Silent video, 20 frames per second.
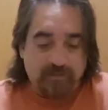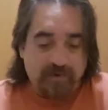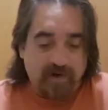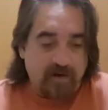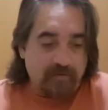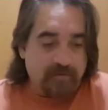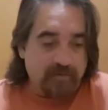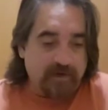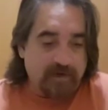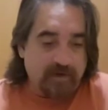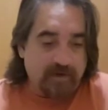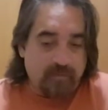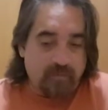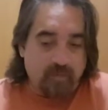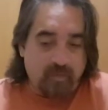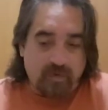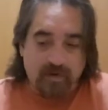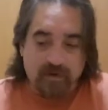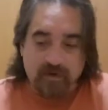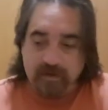is
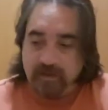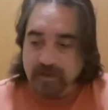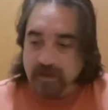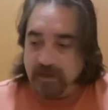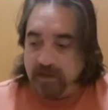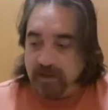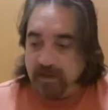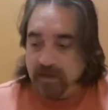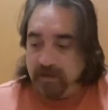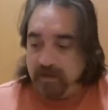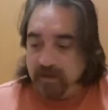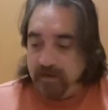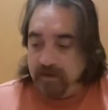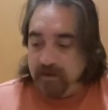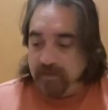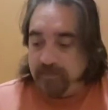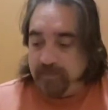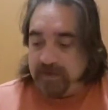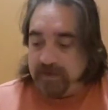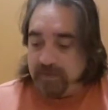probably one of the,
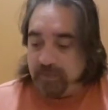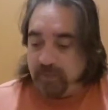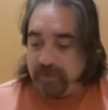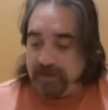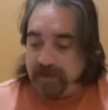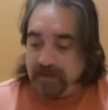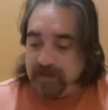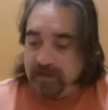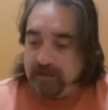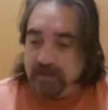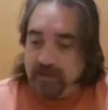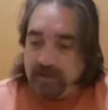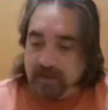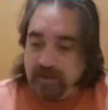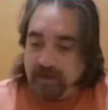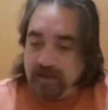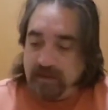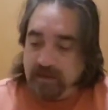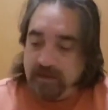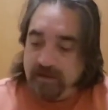between
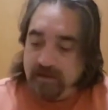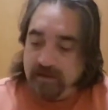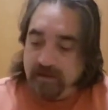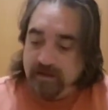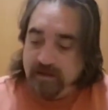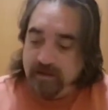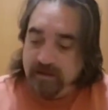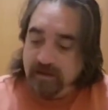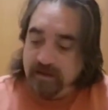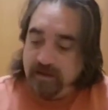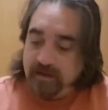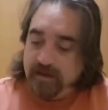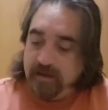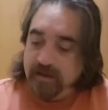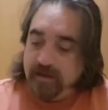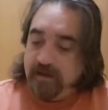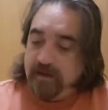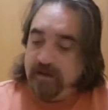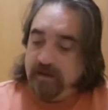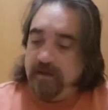the
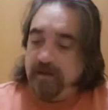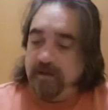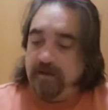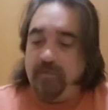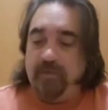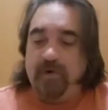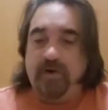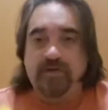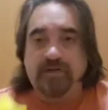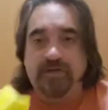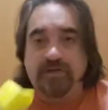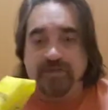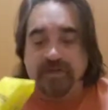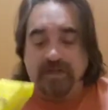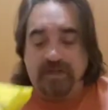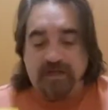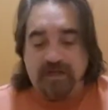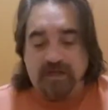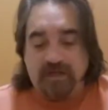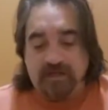
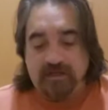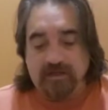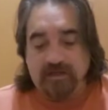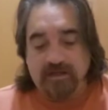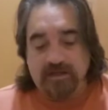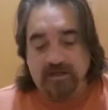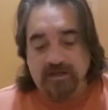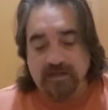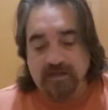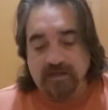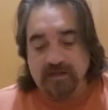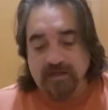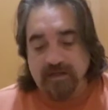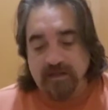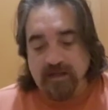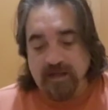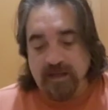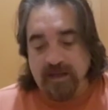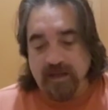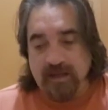emergency kits
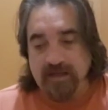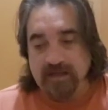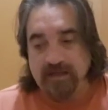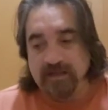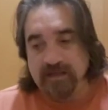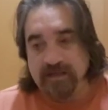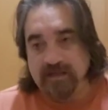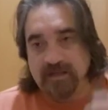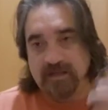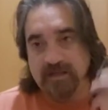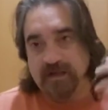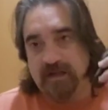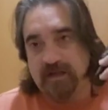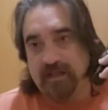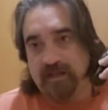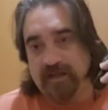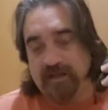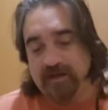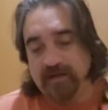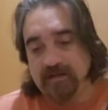and the
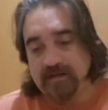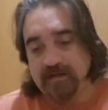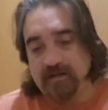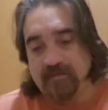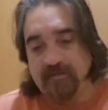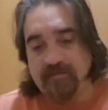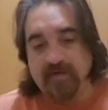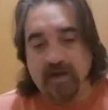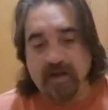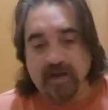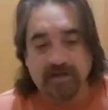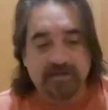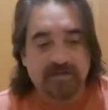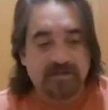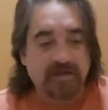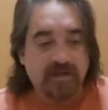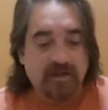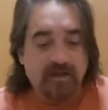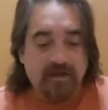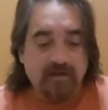signaling
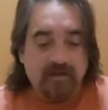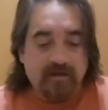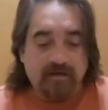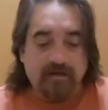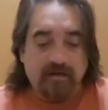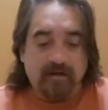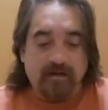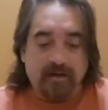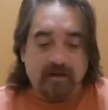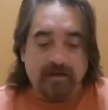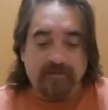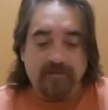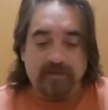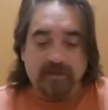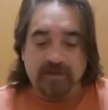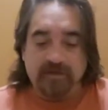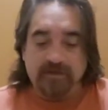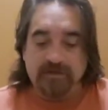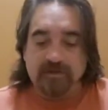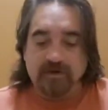device,
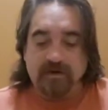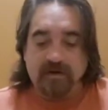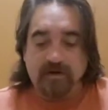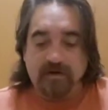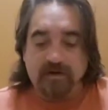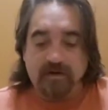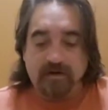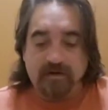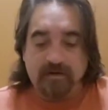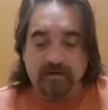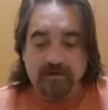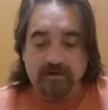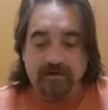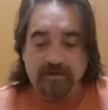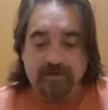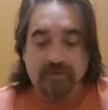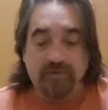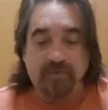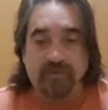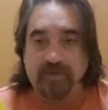these are
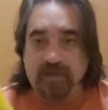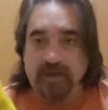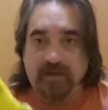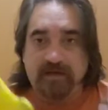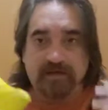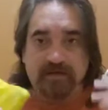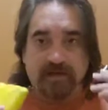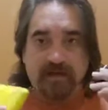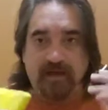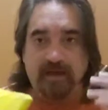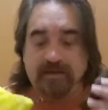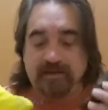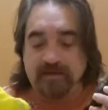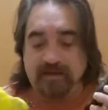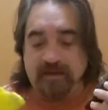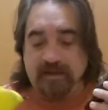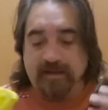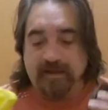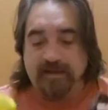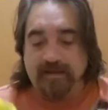two things
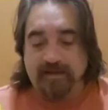that